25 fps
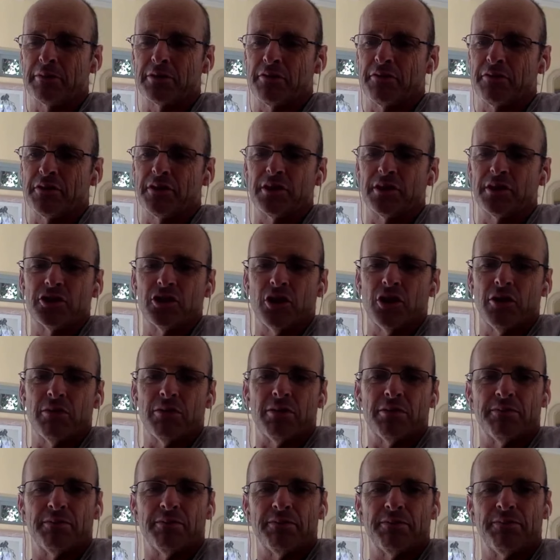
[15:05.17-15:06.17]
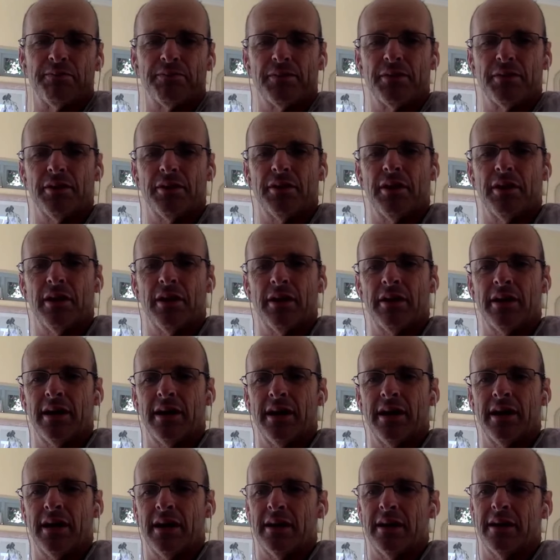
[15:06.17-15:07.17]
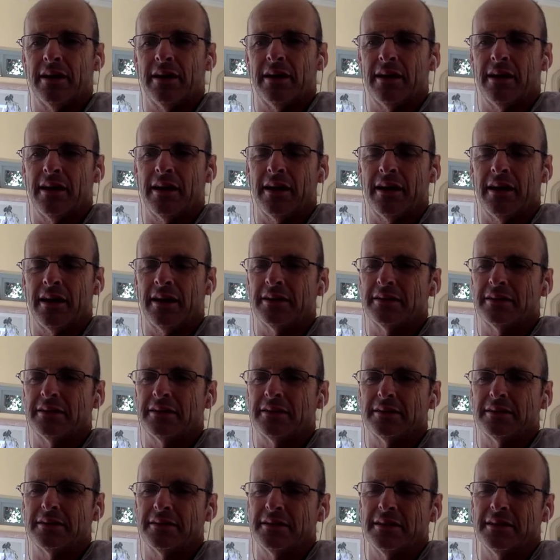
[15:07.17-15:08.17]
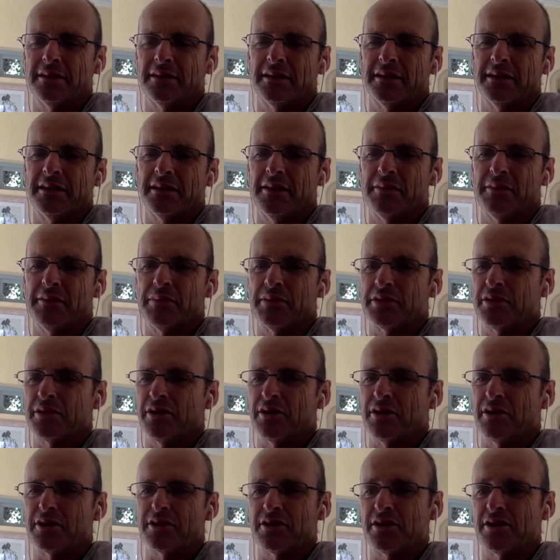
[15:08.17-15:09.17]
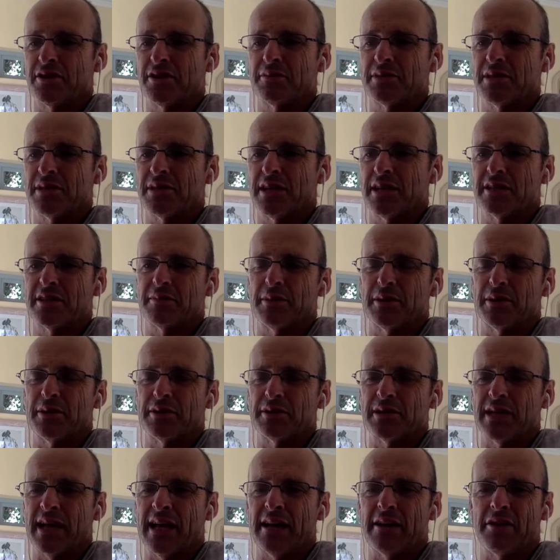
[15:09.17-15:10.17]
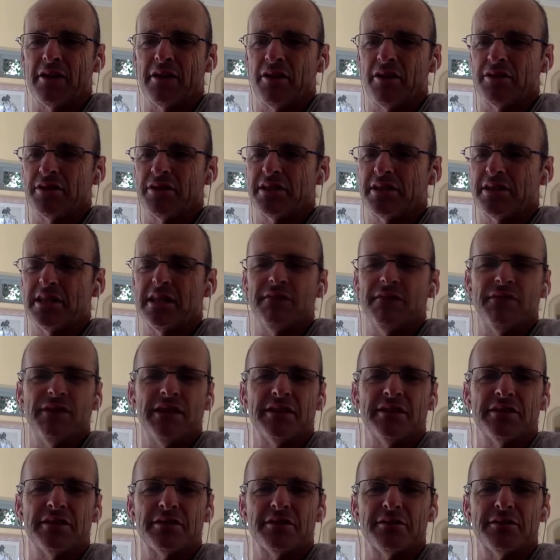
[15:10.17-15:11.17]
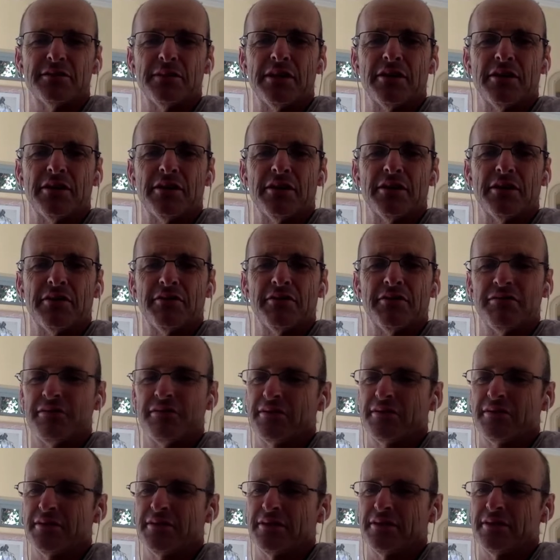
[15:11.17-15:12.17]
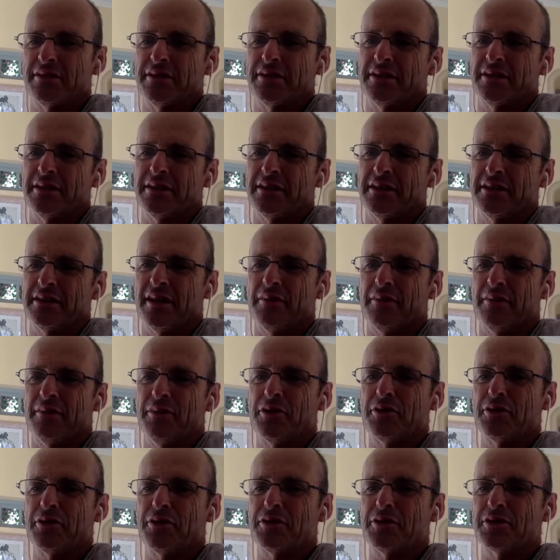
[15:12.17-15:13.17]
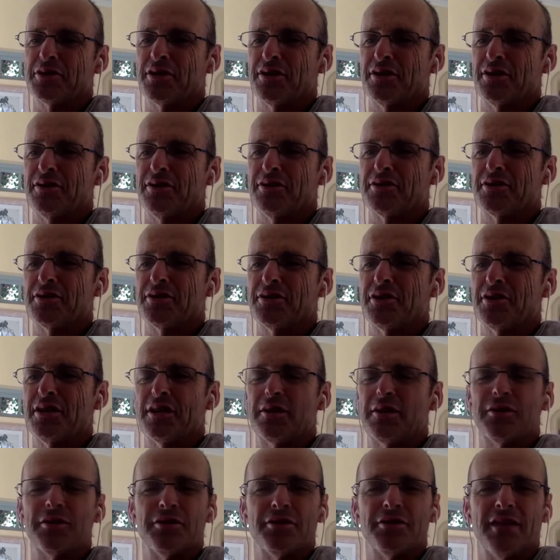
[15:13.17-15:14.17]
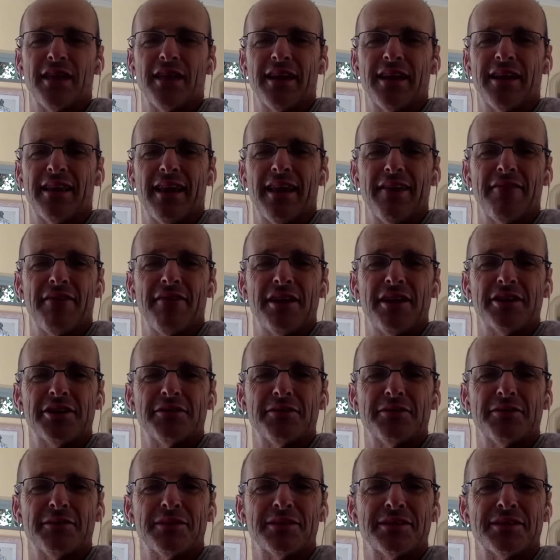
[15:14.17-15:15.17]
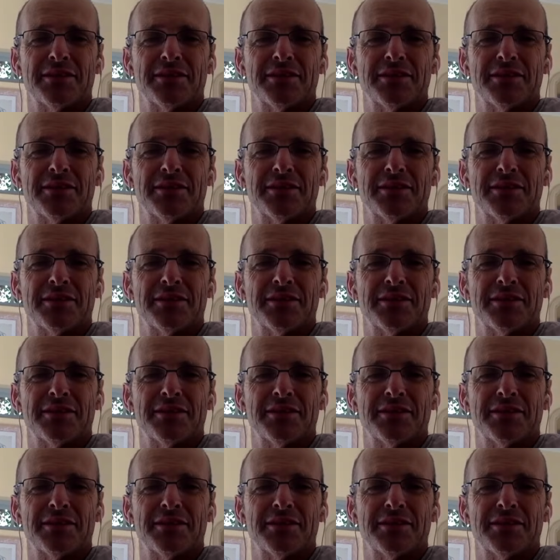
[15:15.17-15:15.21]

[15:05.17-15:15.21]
the job, and in bizarre circumstances, because I had no CV to speak of. You certainly couldn't do that in the aviation business, that's for